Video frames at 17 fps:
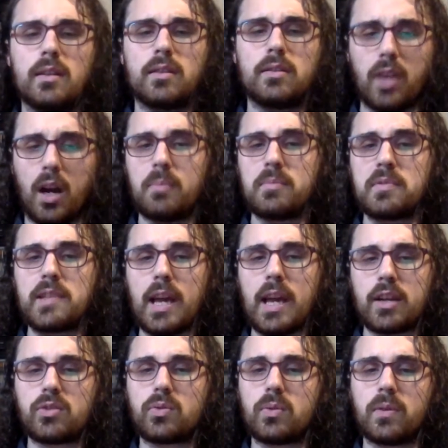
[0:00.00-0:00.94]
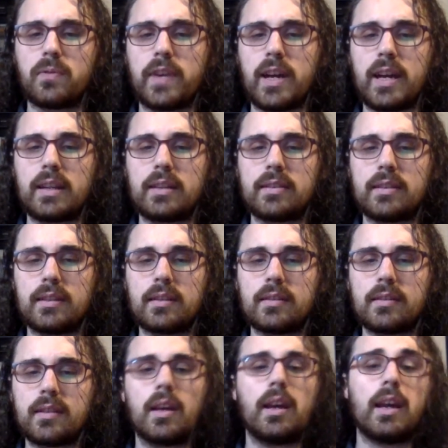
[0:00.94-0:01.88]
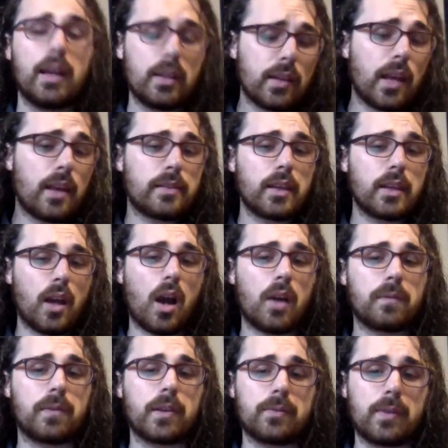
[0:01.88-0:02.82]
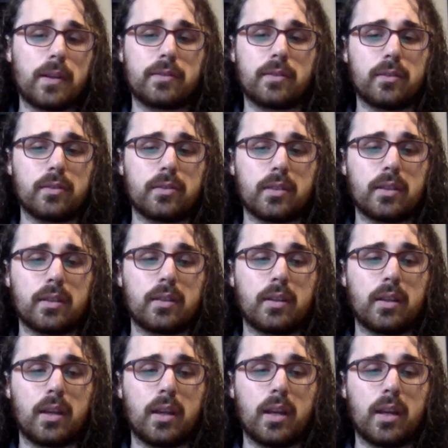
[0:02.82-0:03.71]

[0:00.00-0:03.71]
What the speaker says: dumb sexual fantasies, and lazy conflict resolution.